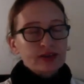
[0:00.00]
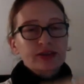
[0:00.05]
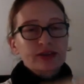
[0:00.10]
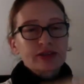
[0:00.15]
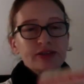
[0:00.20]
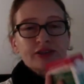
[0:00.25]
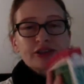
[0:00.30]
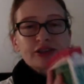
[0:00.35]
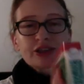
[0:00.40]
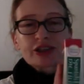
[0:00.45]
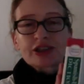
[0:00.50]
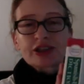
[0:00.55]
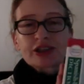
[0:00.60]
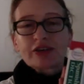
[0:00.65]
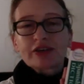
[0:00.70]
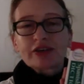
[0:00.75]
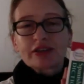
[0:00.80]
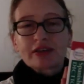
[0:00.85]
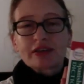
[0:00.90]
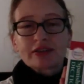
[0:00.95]
This
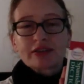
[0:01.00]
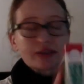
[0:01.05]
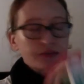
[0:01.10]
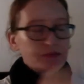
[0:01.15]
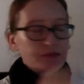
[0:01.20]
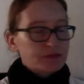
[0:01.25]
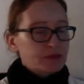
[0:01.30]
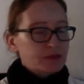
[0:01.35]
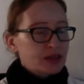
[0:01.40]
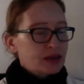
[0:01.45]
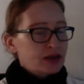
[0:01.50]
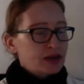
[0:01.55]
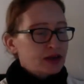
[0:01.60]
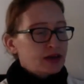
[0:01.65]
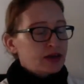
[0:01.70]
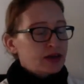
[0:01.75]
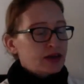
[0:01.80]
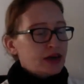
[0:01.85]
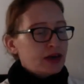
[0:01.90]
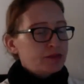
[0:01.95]
dictionary doesn't,
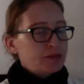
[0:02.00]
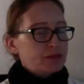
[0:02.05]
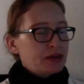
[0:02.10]
and